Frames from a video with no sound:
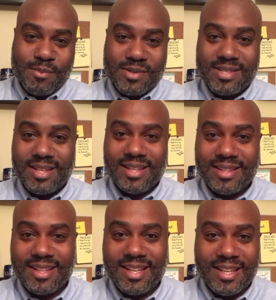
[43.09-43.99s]

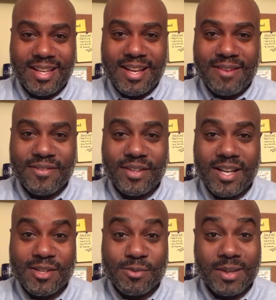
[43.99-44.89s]
presenting the Phil
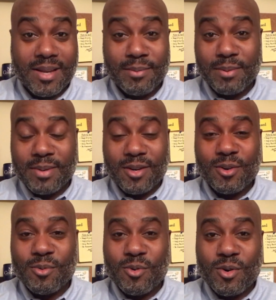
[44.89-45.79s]
Echols Becoming Better
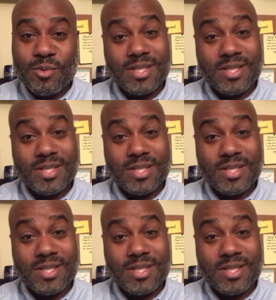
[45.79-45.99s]
Award,